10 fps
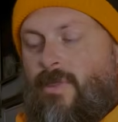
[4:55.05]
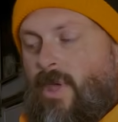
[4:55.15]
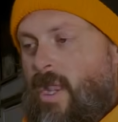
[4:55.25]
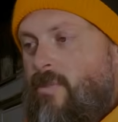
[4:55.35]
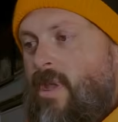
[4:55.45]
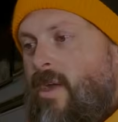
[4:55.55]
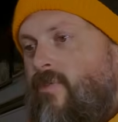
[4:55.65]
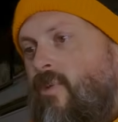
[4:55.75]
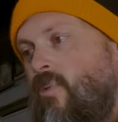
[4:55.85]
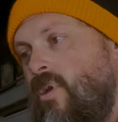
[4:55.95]
Thought I'd be
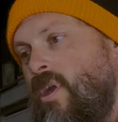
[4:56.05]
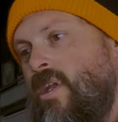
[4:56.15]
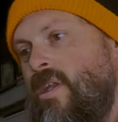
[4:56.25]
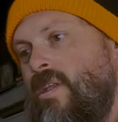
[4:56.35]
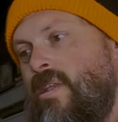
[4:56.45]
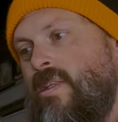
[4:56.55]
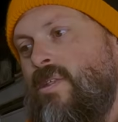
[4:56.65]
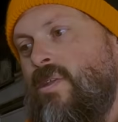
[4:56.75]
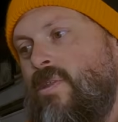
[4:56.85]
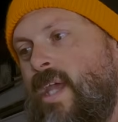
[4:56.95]
off for work,
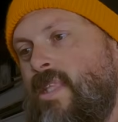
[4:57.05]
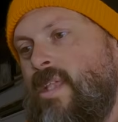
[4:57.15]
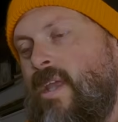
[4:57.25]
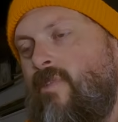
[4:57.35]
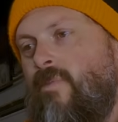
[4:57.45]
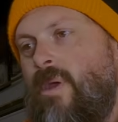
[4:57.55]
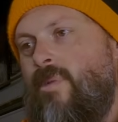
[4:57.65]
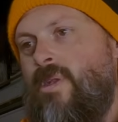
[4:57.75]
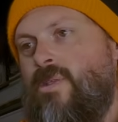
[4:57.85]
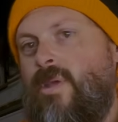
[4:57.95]
so that's kind of a
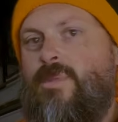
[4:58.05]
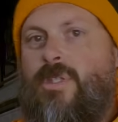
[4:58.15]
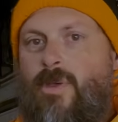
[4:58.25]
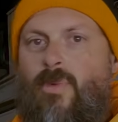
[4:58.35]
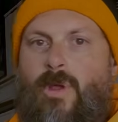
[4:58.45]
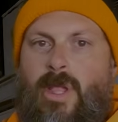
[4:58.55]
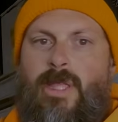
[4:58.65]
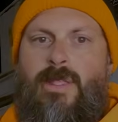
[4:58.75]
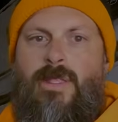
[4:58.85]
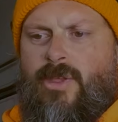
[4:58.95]
bummer. So I'm still working.